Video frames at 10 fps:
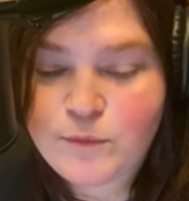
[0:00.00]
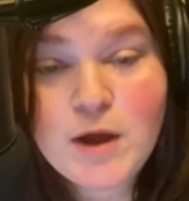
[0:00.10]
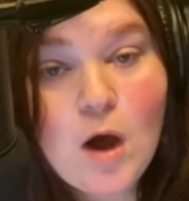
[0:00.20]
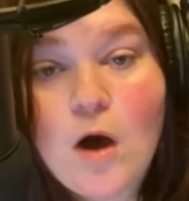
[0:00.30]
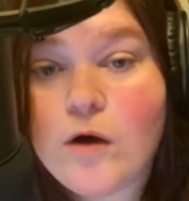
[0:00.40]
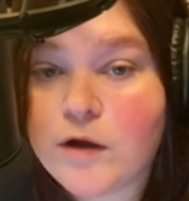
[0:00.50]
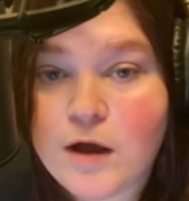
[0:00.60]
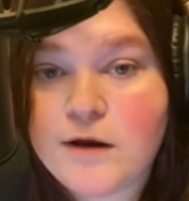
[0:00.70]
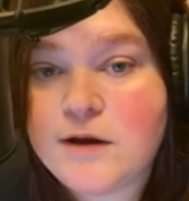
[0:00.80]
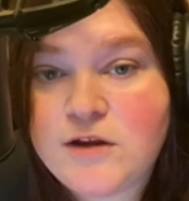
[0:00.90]
we all
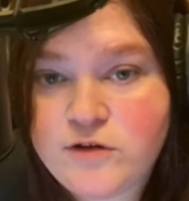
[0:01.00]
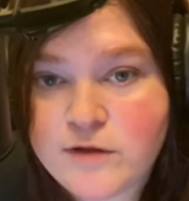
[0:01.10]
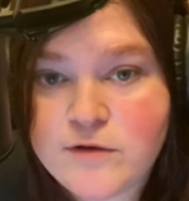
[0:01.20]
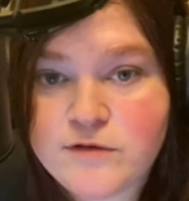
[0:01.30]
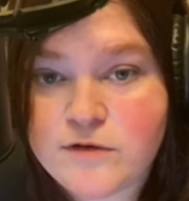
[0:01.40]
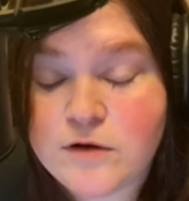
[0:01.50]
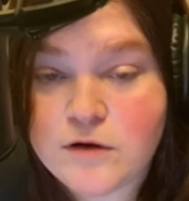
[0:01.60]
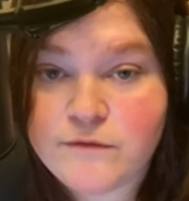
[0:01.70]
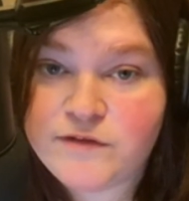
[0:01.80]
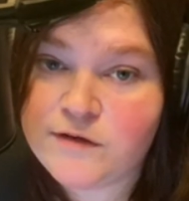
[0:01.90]
got on each other's
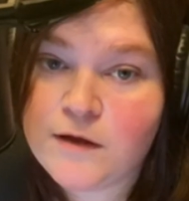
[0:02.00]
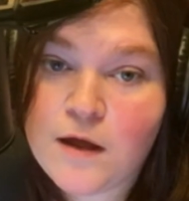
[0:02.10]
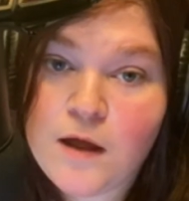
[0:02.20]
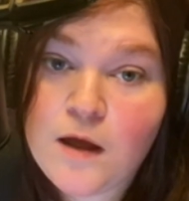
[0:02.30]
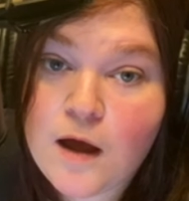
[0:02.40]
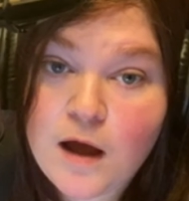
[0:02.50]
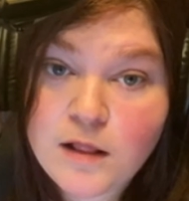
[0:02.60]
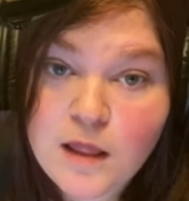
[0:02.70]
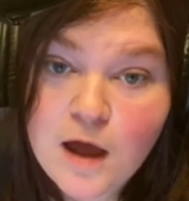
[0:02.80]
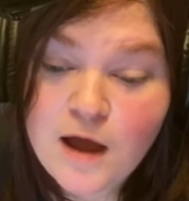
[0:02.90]
nerves
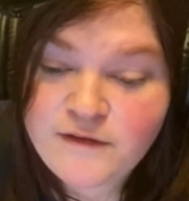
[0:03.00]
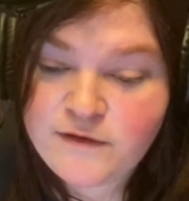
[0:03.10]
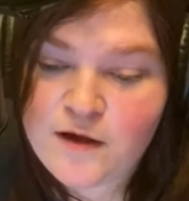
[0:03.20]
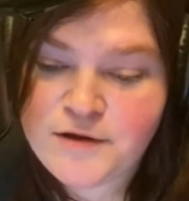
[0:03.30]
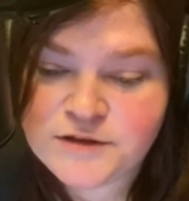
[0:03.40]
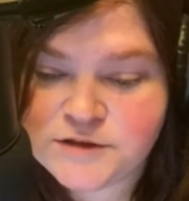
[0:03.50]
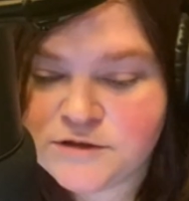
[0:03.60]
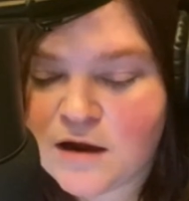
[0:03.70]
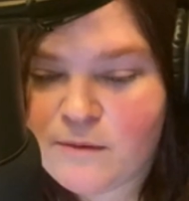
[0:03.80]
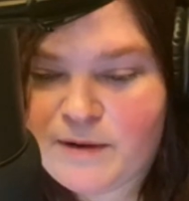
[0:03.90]
a lot.
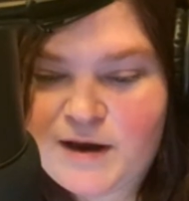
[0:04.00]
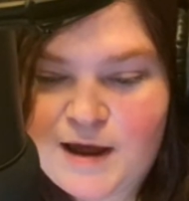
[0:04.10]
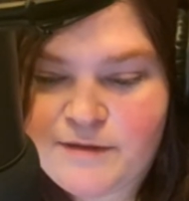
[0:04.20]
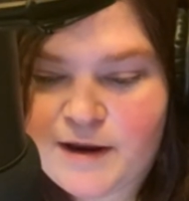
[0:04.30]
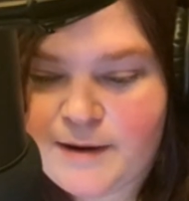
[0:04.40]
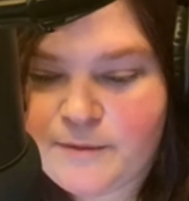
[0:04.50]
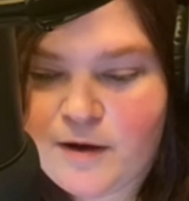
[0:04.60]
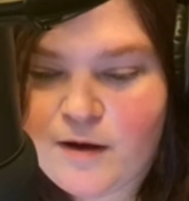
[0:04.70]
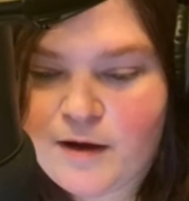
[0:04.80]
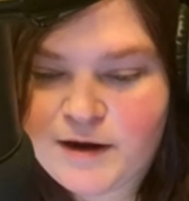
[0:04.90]
But now that I'm
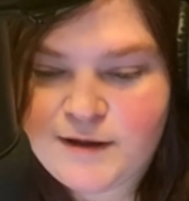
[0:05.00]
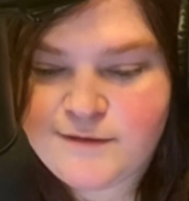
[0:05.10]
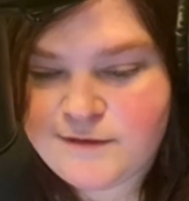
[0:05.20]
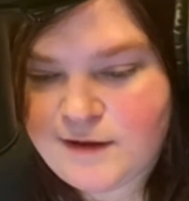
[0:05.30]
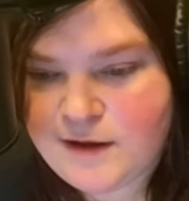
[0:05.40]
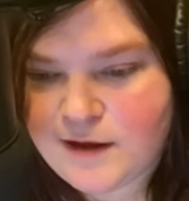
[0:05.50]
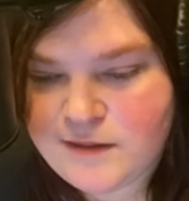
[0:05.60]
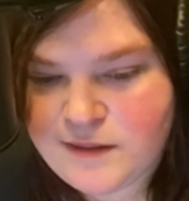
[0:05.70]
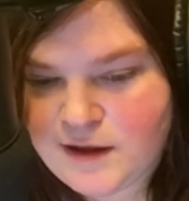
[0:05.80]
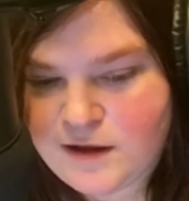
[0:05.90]
gone, it's I
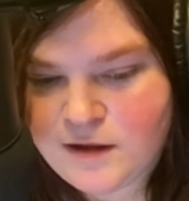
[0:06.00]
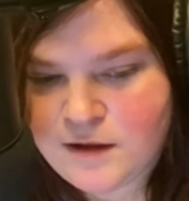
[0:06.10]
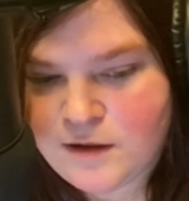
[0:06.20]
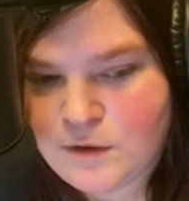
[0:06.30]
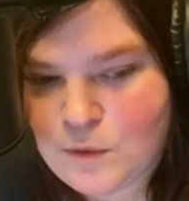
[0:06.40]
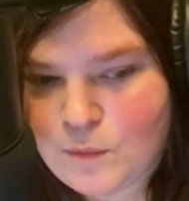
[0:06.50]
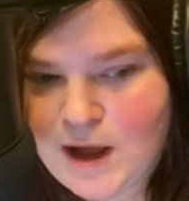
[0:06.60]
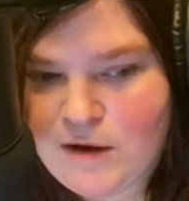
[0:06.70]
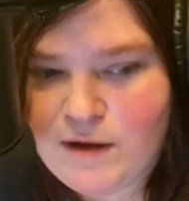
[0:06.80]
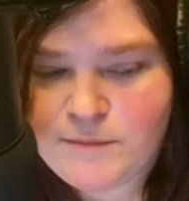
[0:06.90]
think,
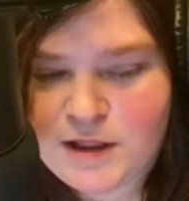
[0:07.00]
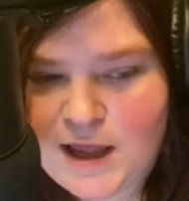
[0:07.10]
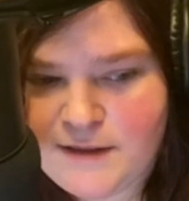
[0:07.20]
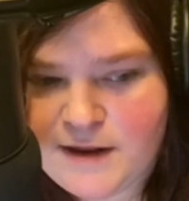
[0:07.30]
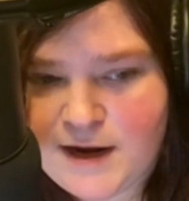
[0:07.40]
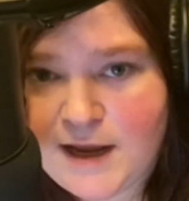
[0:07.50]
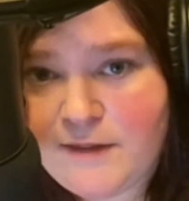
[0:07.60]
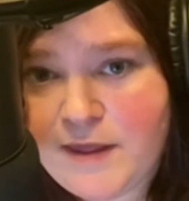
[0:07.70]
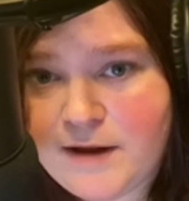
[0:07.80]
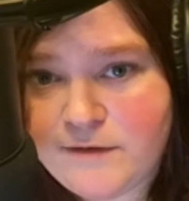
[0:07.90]
wow, I'm glad that I
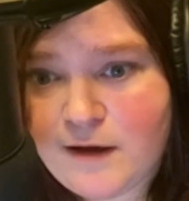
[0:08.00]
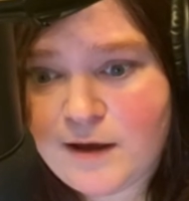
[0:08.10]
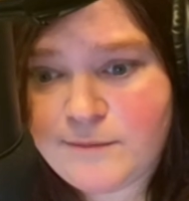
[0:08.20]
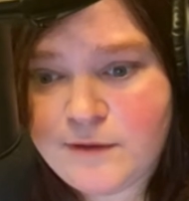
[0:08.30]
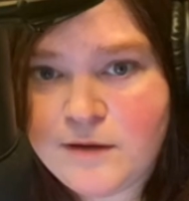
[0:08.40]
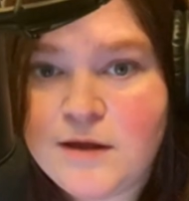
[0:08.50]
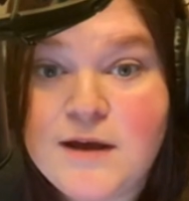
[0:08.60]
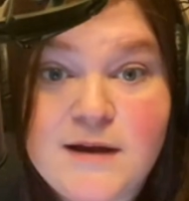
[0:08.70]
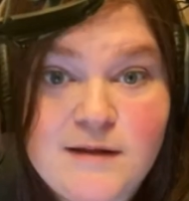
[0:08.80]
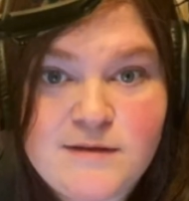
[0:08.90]
had that time
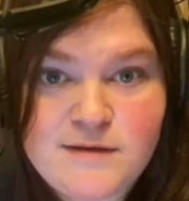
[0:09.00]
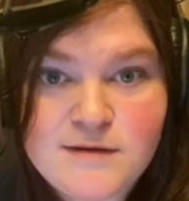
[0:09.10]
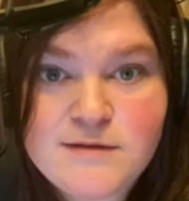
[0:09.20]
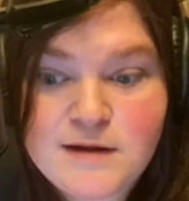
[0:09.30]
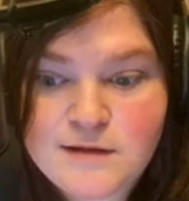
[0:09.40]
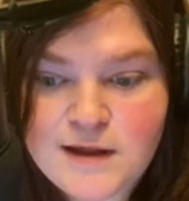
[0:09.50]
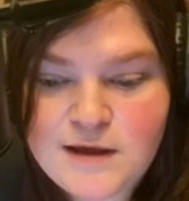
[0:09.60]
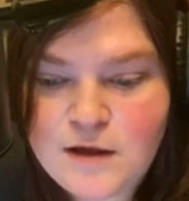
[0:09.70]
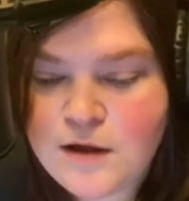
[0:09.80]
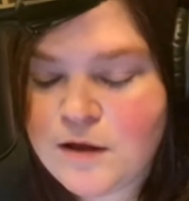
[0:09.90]

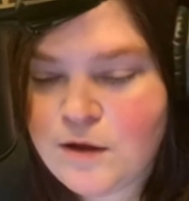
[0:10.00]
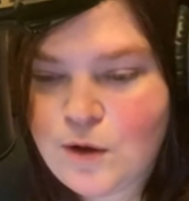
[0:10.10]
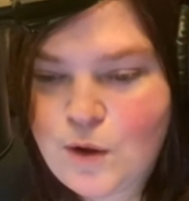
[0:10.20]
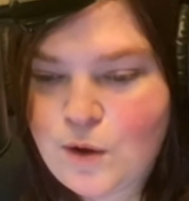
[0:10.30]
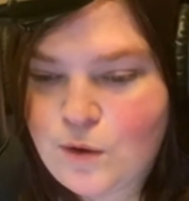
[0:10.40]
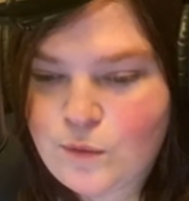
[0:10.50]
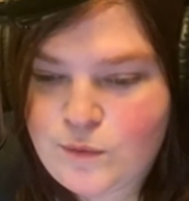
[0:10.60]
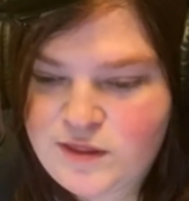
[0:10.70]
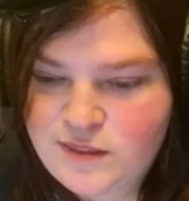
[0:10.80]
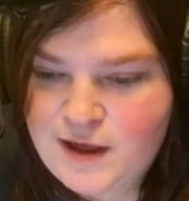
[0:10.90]
consistently
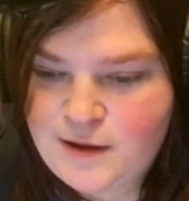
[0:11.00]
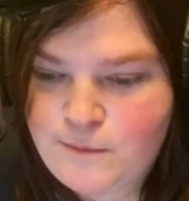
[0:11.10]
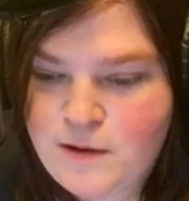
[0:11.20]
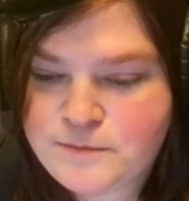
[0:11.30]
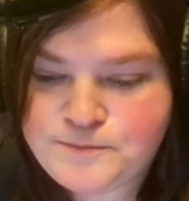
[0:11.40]
with them.